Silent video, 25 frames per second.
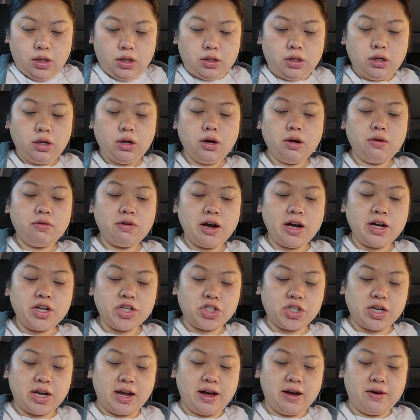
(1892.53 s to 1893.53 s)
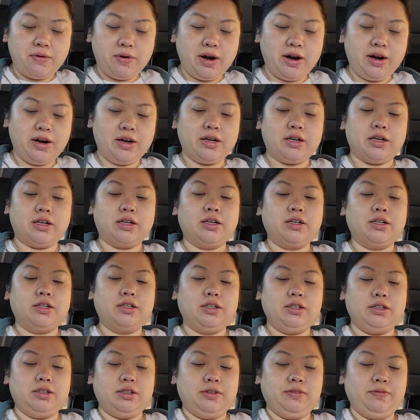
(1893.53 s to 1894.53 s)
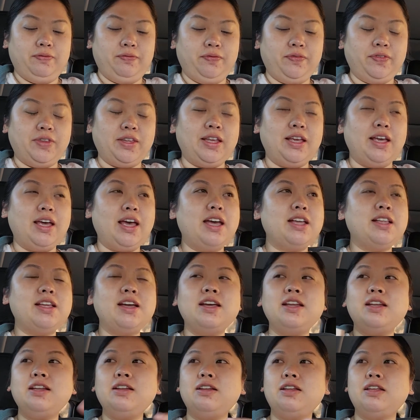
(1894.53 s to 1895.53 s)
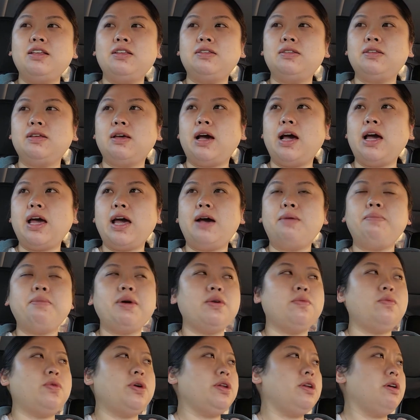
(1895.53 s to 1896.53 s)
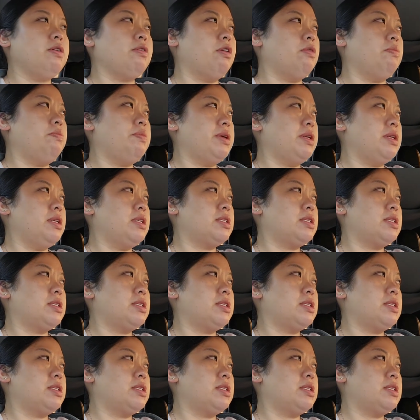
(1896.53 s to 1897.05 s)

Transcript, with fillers: during rush hour. And then this, I had my window open.